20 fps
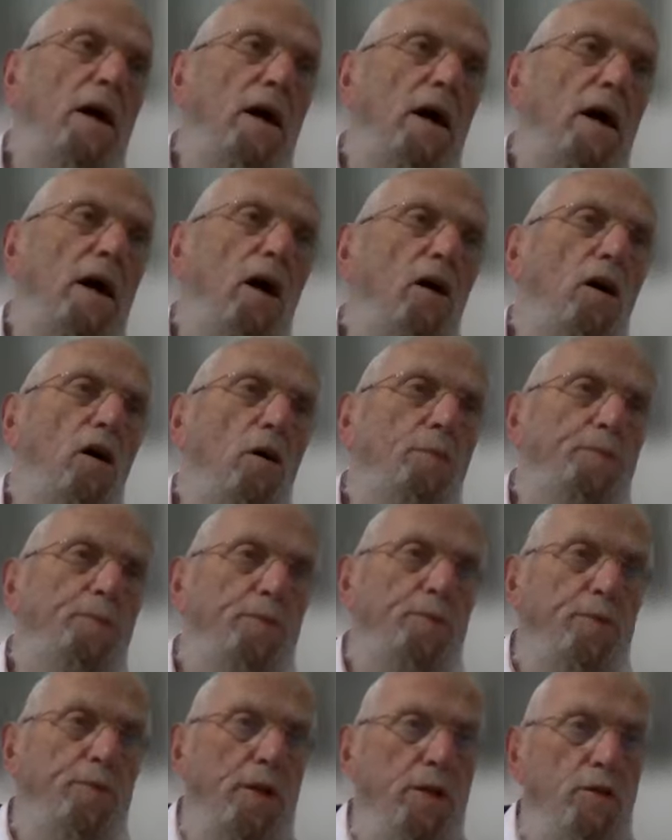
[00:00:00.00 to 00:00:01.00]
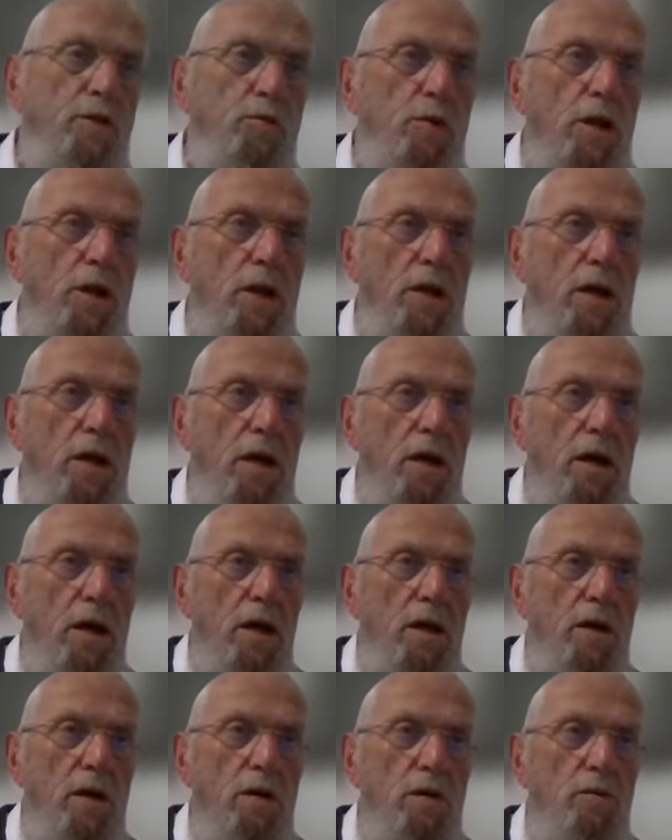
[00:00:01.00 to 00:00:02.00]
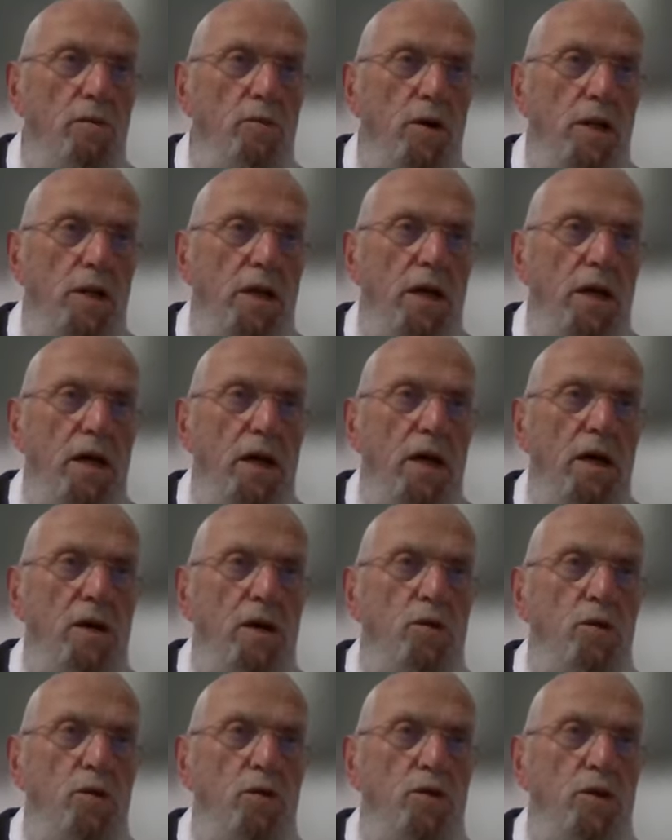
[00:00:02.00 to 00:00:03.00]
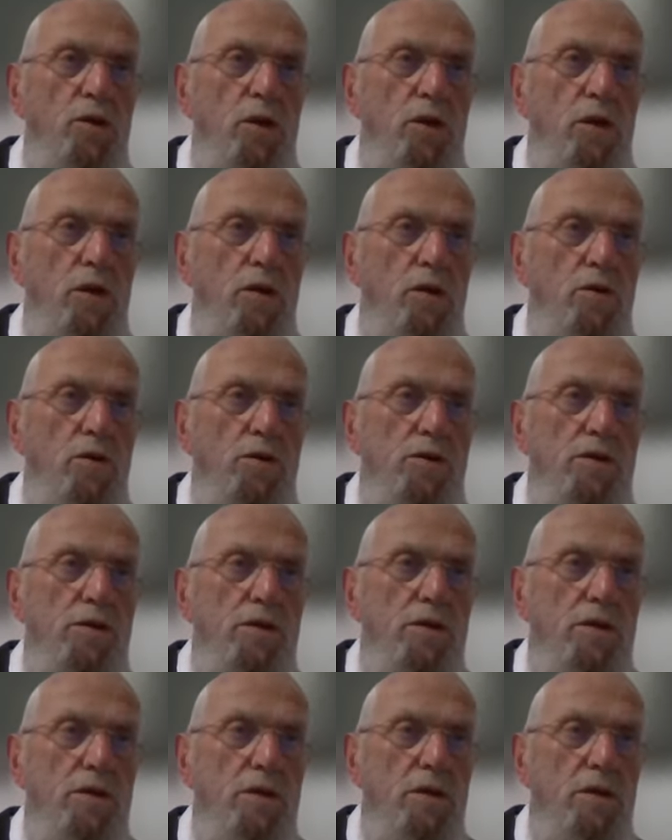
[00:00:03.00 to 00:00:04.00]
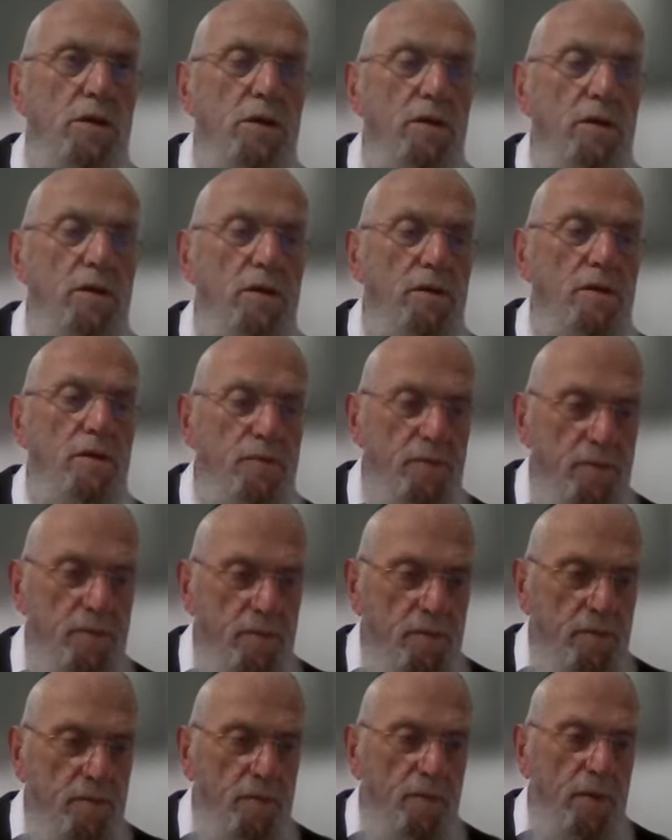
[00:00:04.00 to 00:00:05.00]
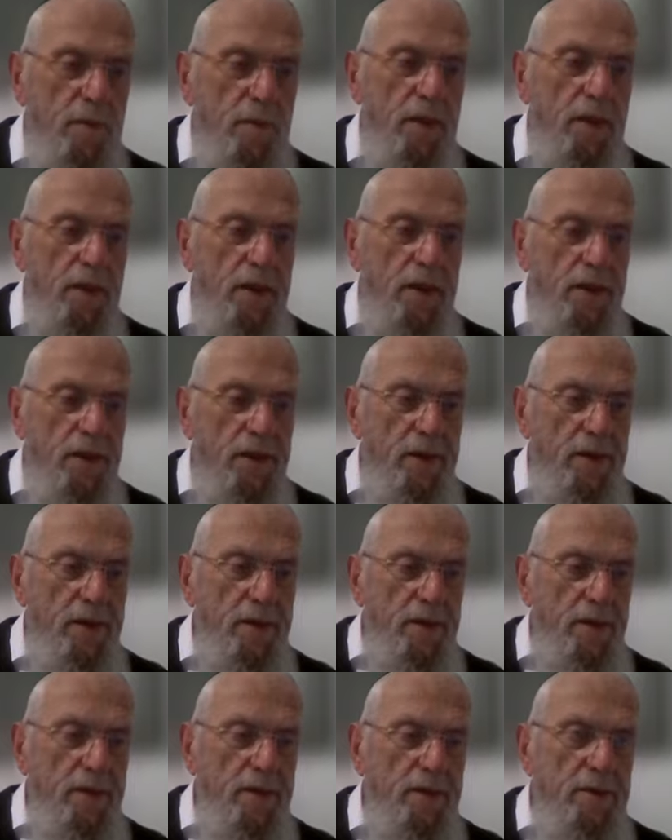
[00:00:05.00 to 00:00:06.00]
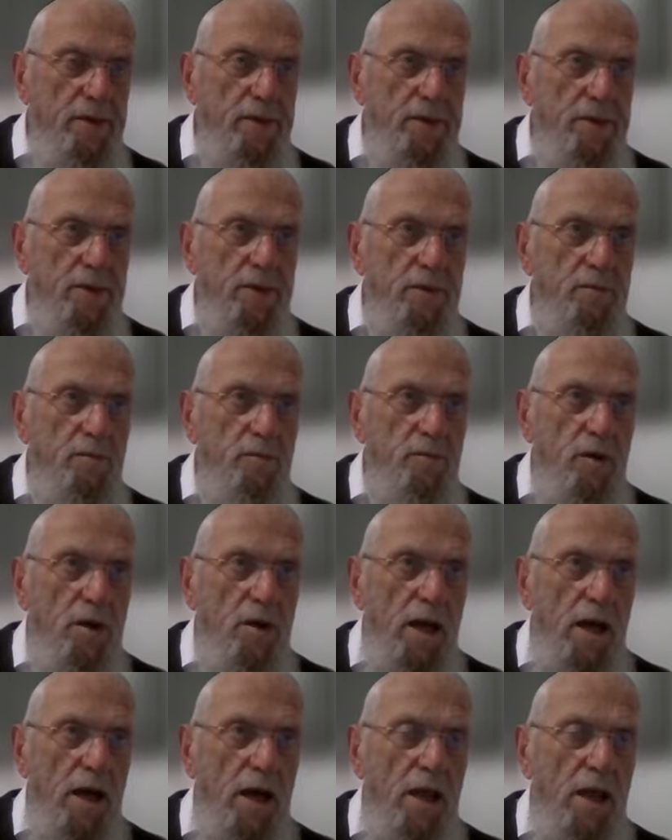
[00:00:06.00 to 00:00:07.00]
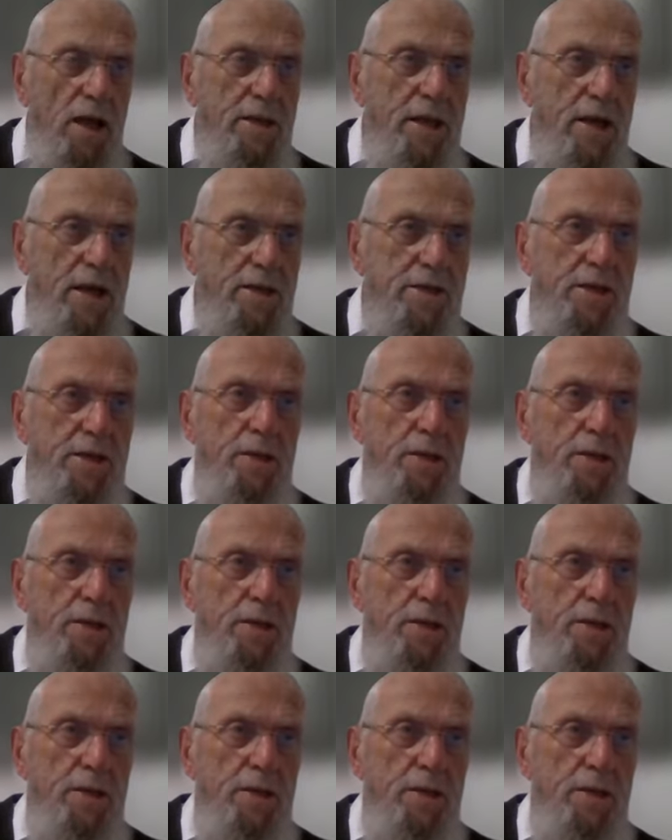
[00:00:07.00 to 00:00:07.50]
I hope Thank you, Rabbi. Will Thank you. Thank you, Ralph. Thank you. Thank you, Ralph. Thank you, Ralph. Well, let, let us